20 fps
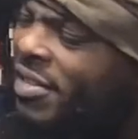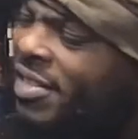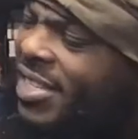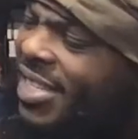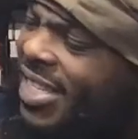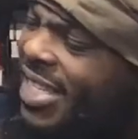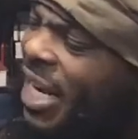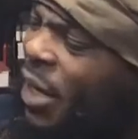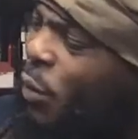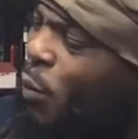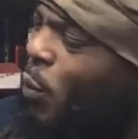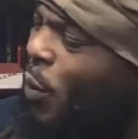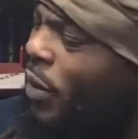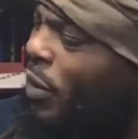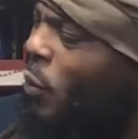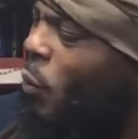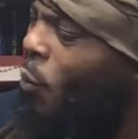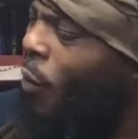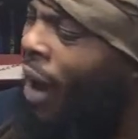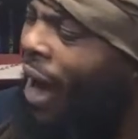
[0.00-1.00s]
sit with
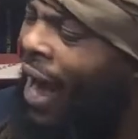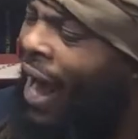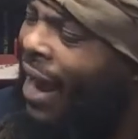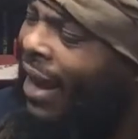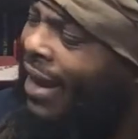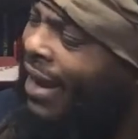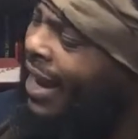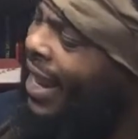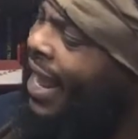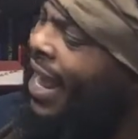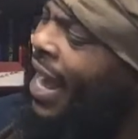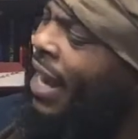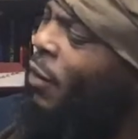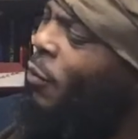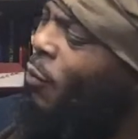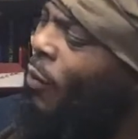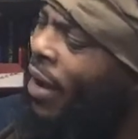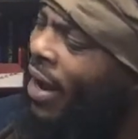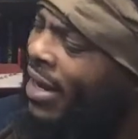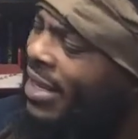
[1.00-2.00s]
the wide legged
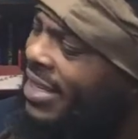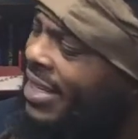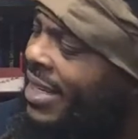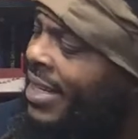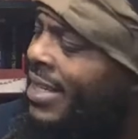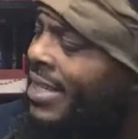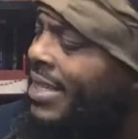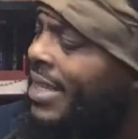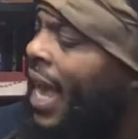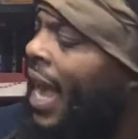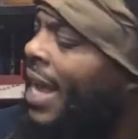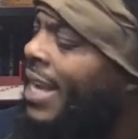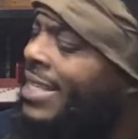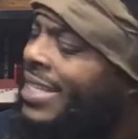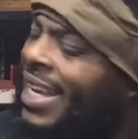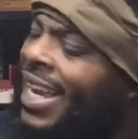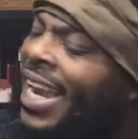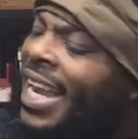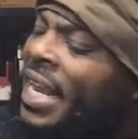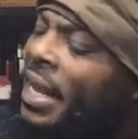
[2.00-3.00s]
way to
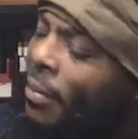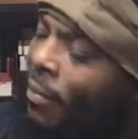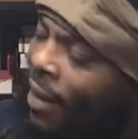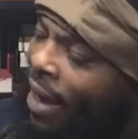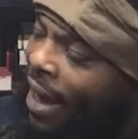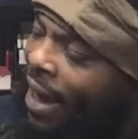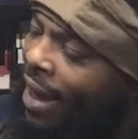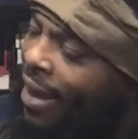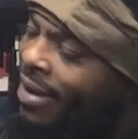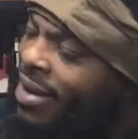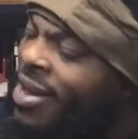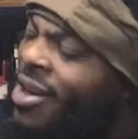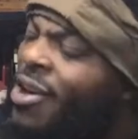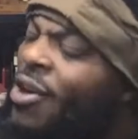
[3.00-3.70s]
entice any man